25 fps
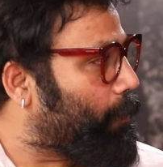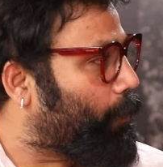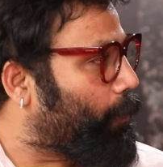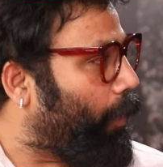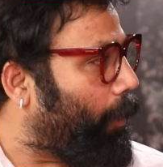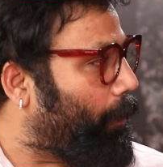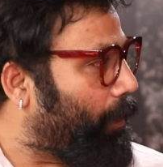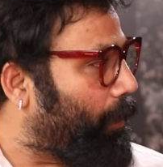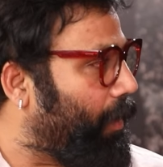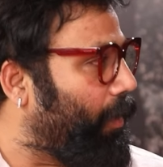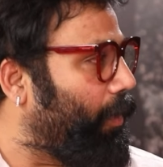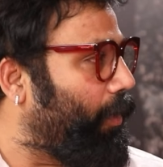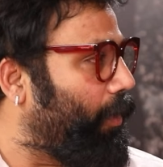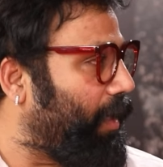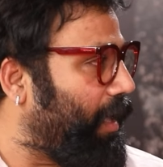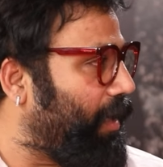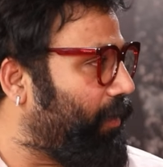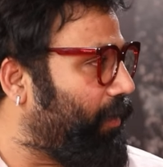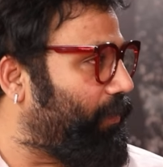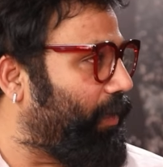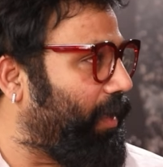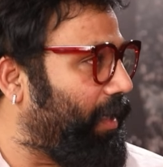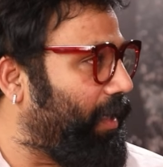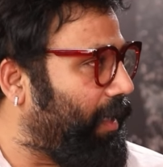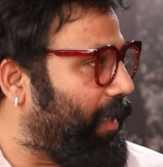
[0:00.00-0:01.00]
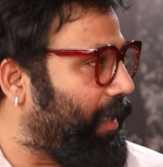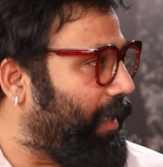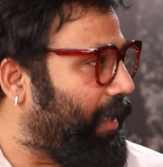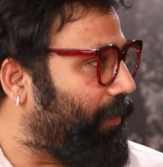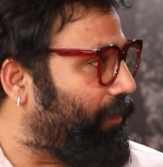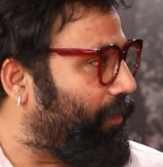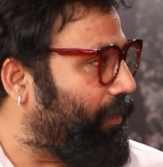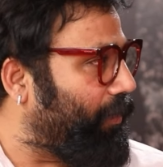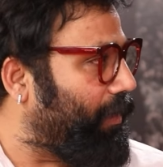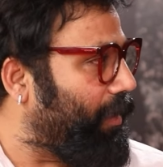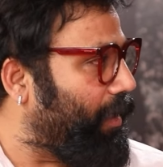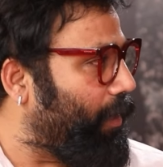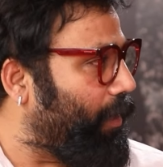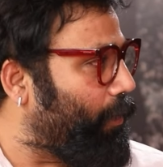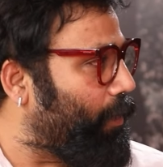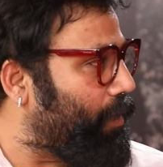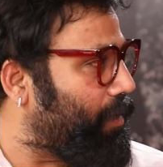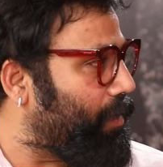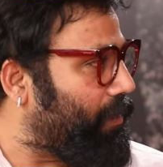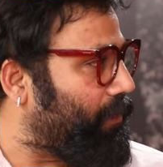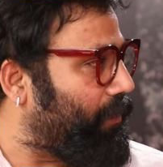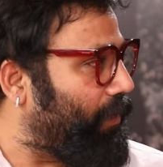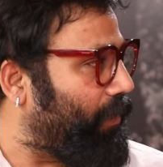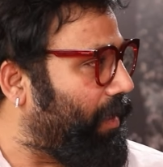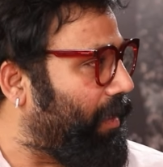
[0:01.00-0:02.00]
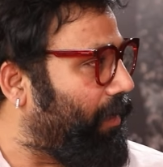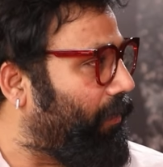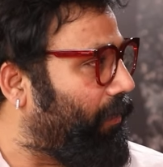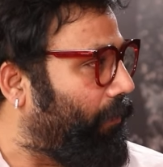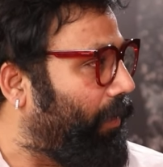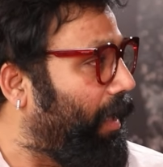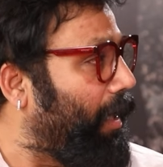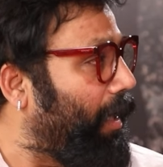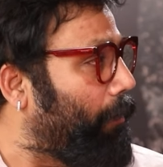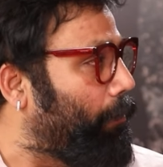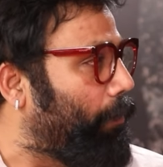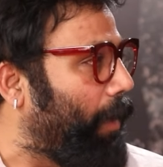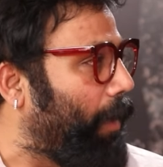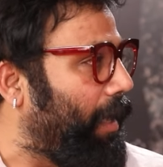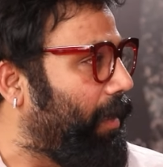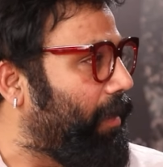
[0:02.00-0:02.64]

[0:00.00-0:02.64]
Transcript: was popping out. I felt like everything was well